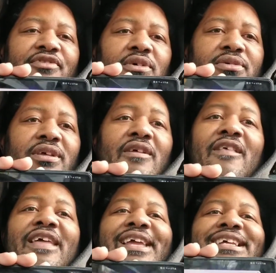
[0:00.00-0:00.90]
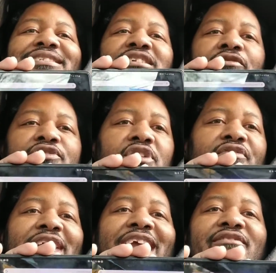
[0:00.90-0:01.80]
Fold, is the future of
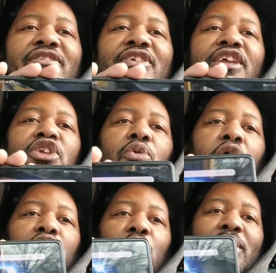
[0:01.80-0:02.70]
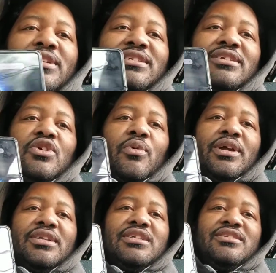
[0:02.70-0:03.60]
everything you are going
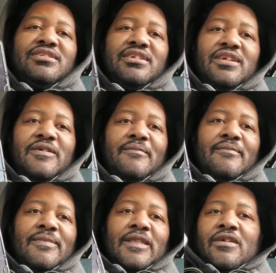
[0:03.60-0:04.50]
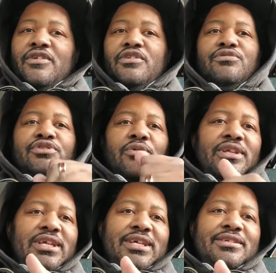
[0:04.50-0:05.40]
to see. The new
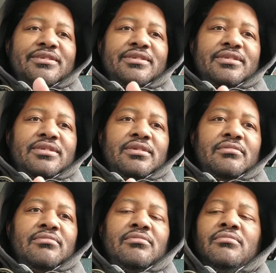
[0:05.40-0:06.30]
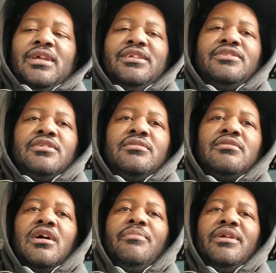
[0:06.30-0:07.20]
Sony is
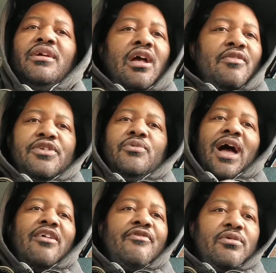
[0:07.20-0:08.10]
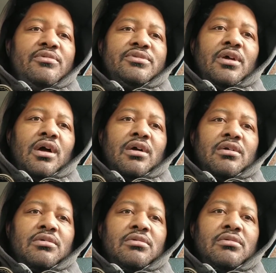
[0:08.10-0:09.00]
coming. The new iPhones
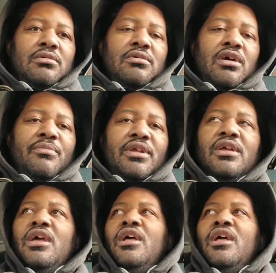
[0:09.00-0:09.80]
are coming.